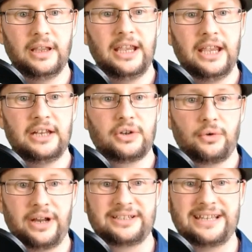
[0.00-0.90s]

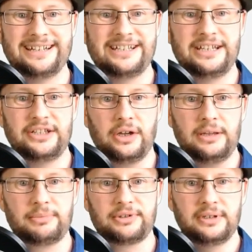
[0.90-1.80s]
Incorrect entity
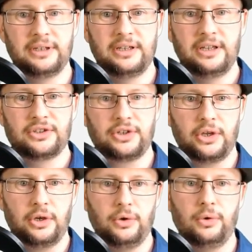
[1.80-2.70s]
types.
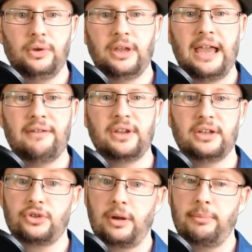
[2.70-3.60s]
So having
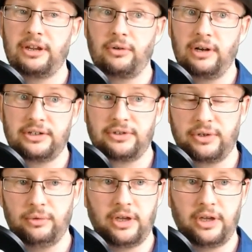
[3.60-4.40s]
Tribeca Electrical,